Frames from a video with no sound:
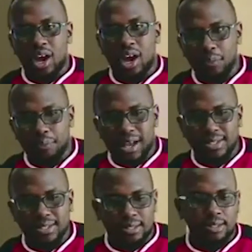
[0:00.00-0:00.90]

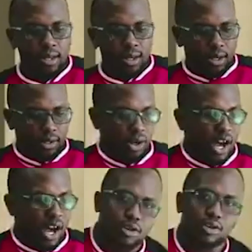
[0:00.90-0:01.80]
buds, you have
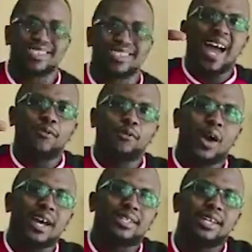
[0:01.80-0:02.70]
your quite